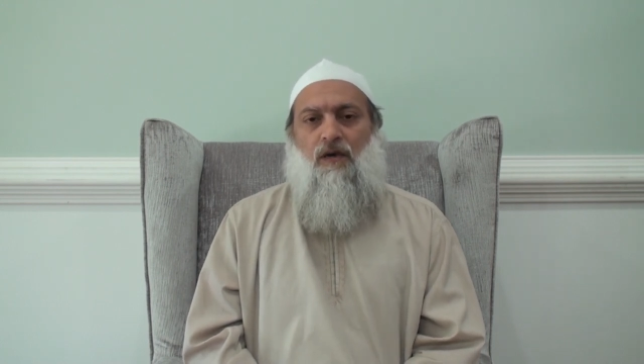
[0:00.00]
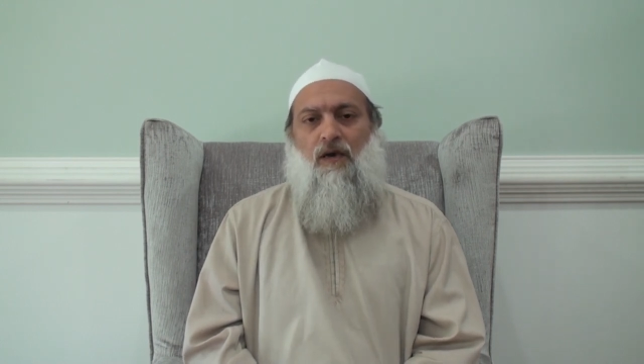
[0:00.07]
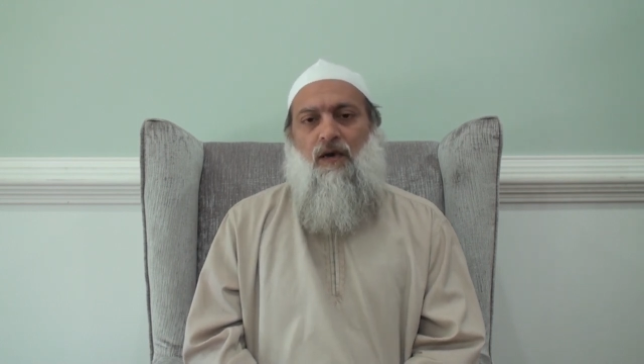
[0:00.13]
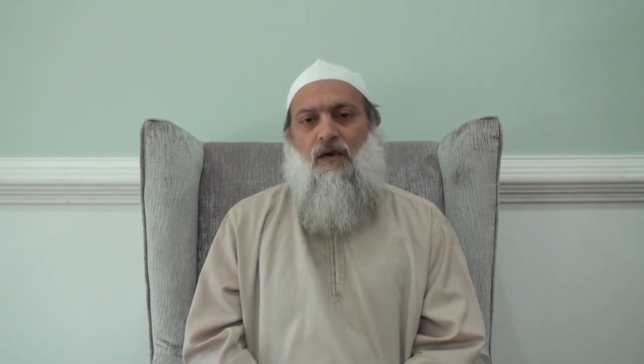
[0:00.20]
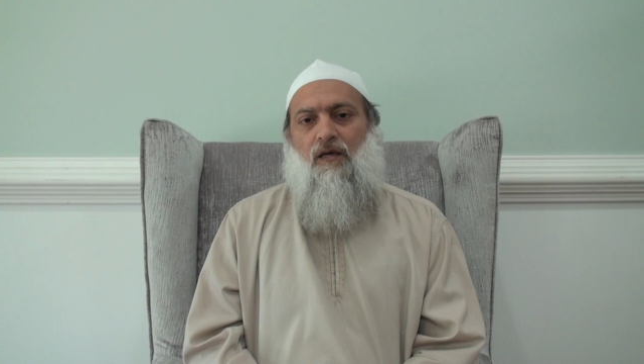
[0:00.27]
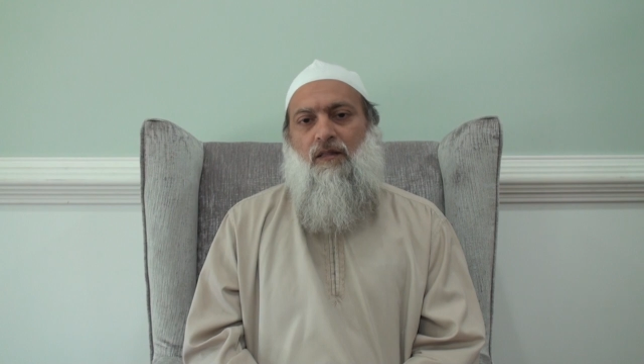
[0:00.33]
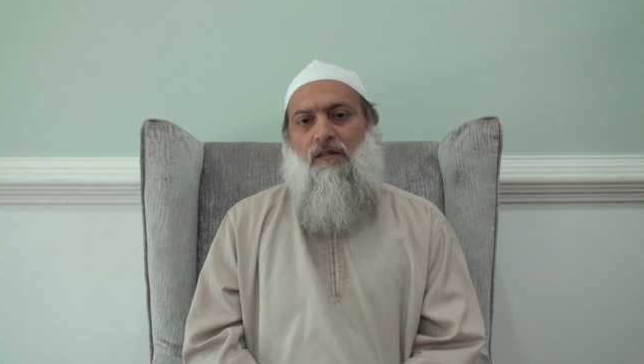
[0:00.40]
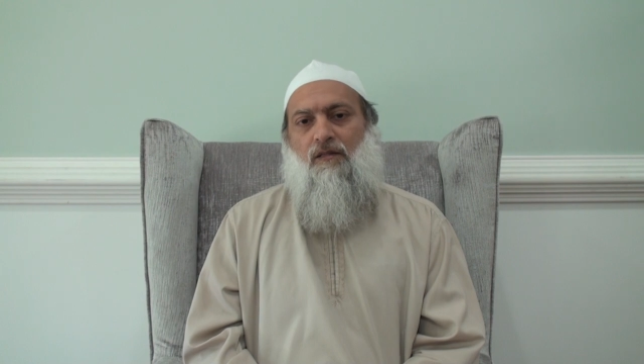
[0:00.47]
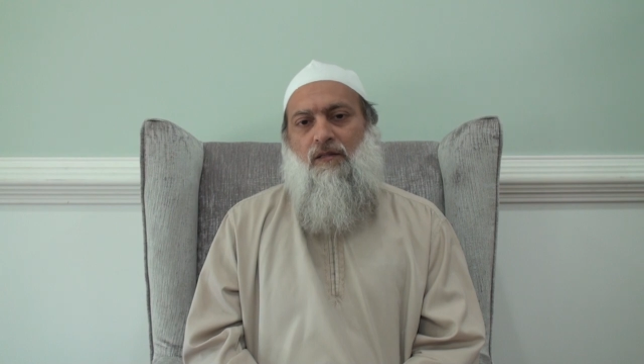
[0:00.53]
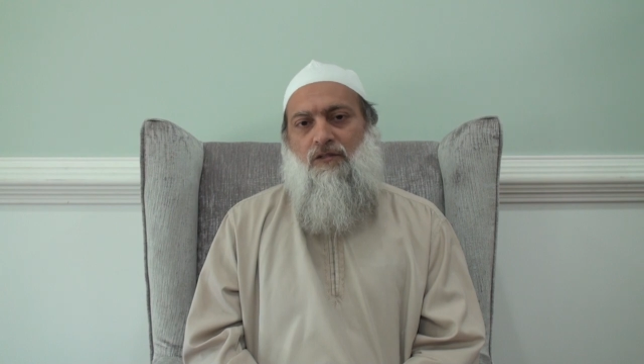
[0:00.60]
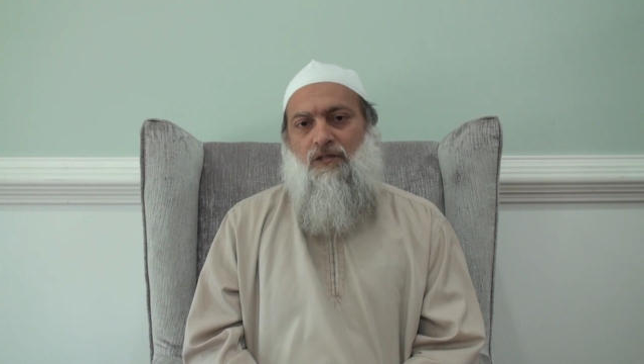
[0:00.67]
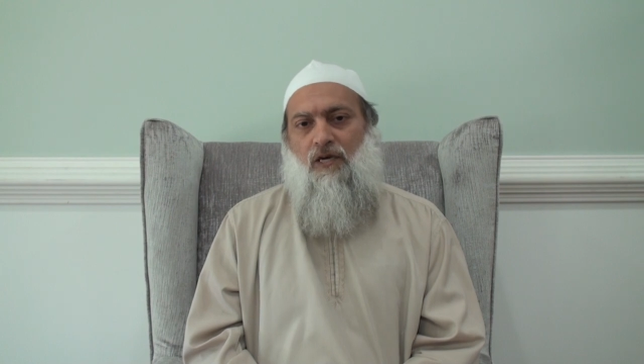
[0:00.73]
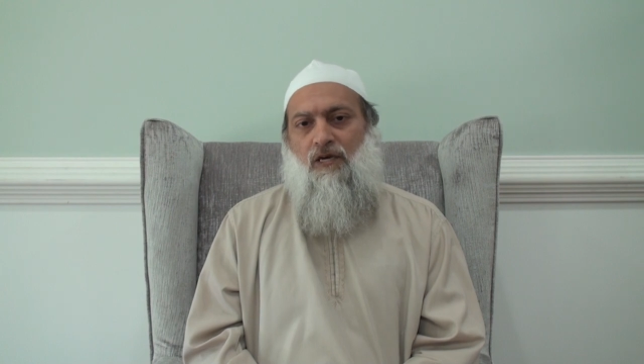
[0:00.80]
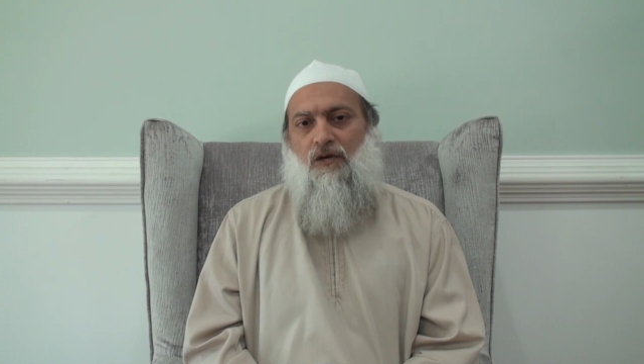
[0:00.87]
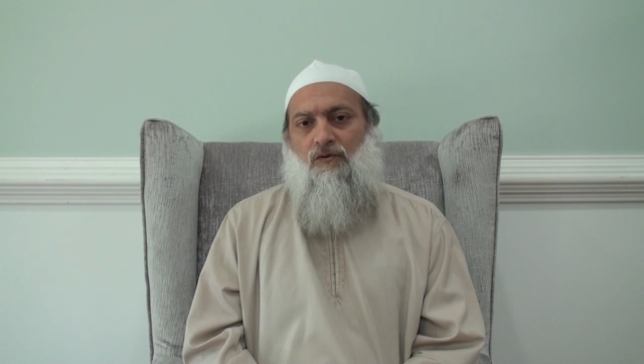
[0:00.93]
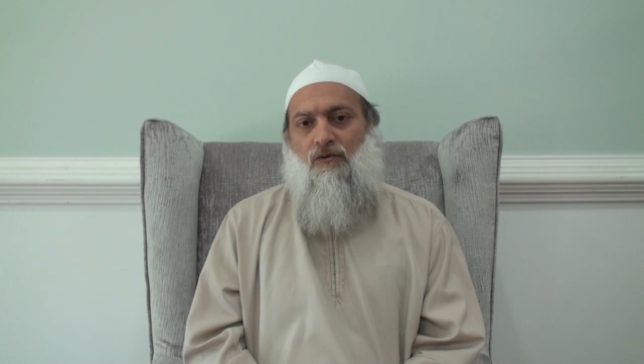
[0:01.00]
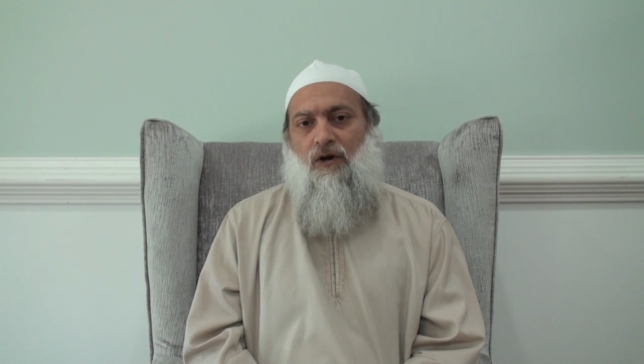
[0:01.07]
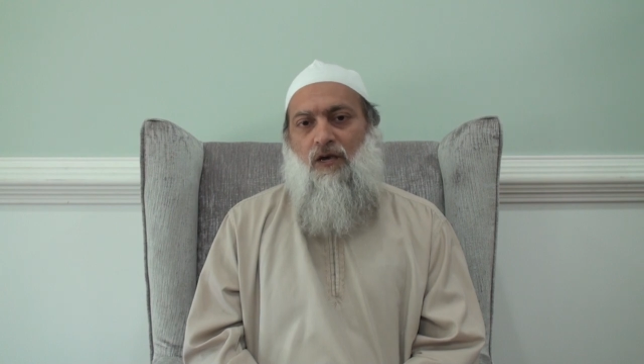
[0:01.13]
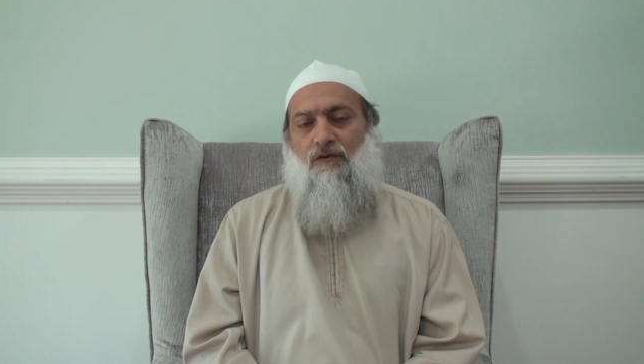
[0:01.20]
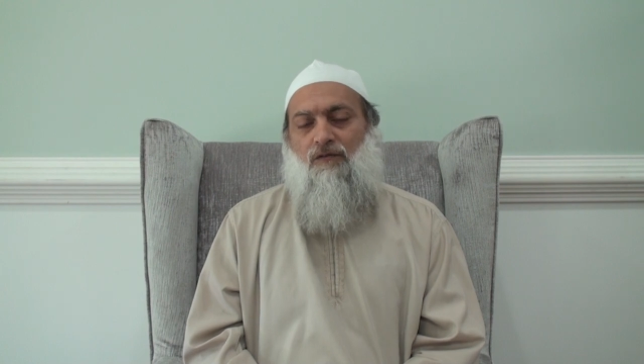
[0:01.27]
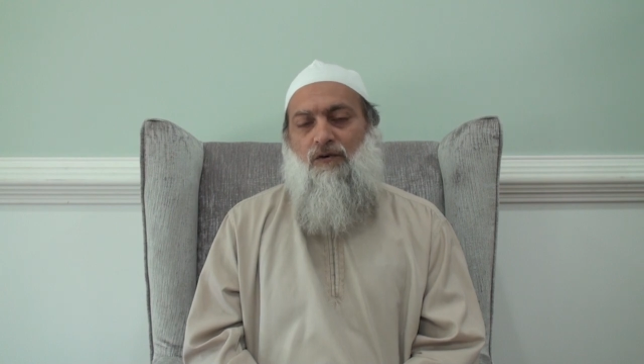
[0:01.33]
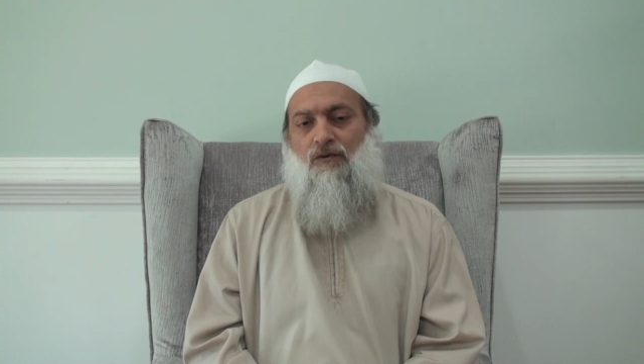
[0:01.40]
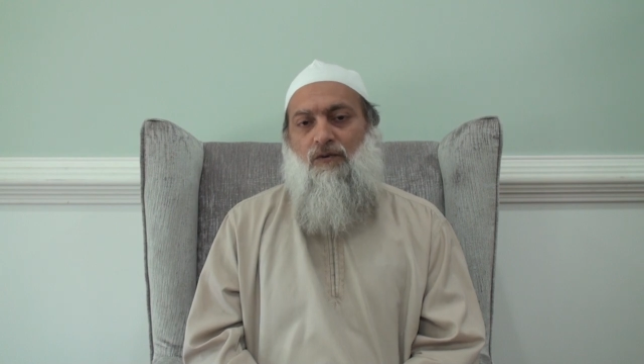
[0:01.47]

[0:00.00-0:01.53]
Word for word: and the second wife,